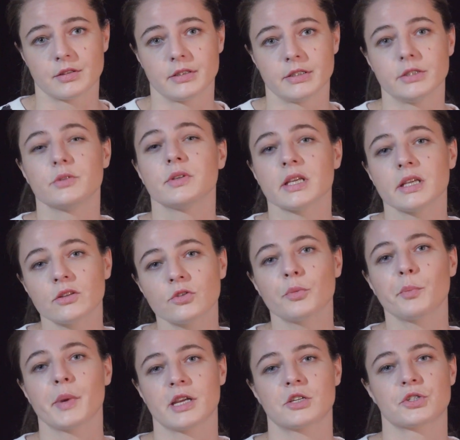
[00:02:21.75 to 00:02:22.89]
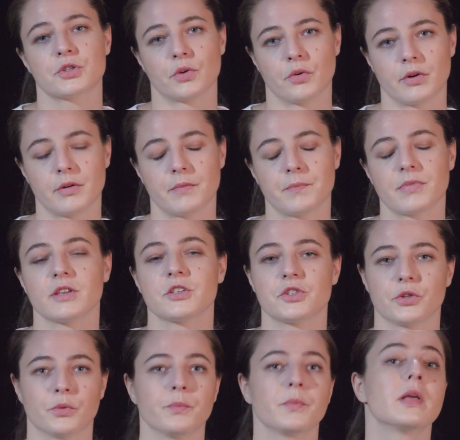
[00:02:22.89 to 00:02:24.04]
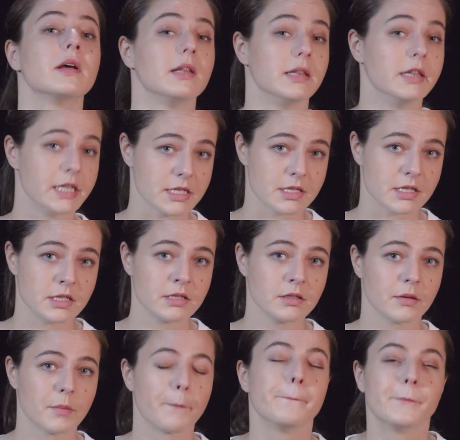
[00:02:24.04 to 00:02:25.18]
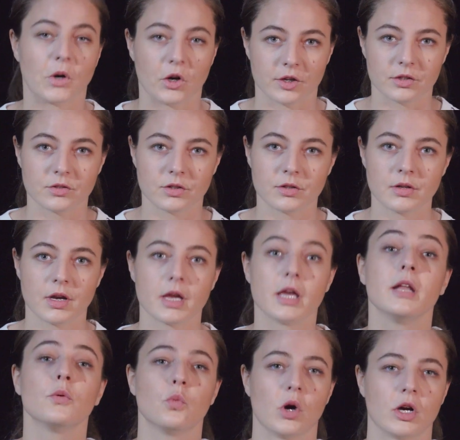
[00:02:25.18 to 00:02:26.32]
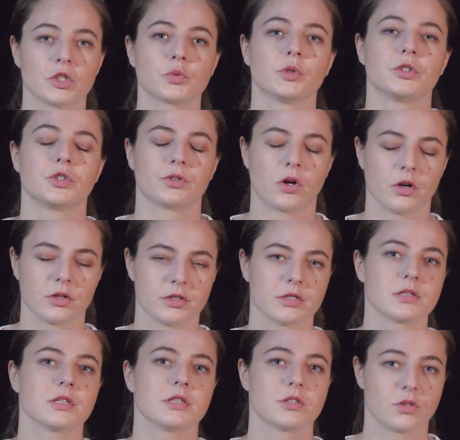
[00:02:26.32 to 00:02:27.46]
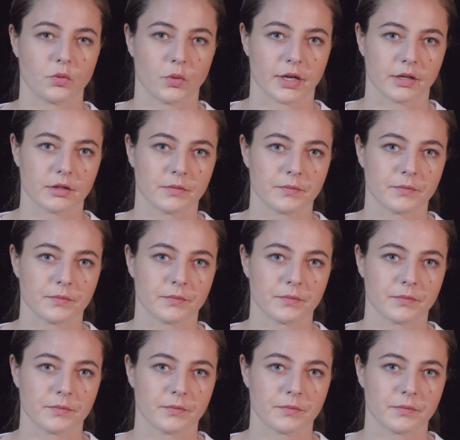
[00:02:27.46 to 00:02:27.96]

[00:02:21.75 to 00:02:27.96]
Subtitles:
you need to make sure that you listen, monitor, and watch what your audience is doing,